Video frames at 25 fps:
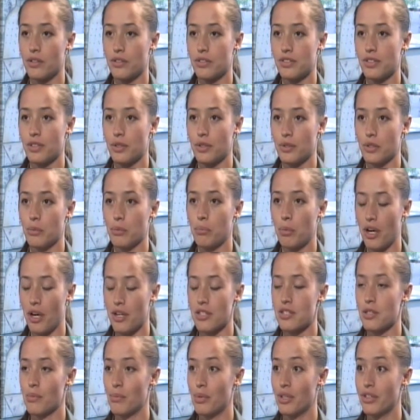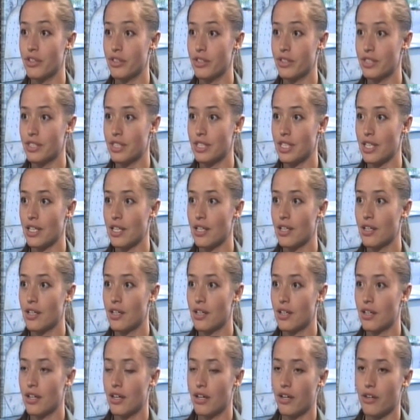you know, the possibility
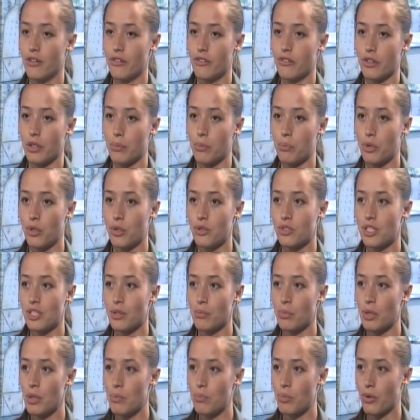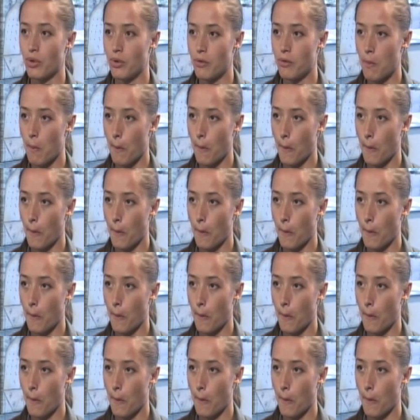of approaching people.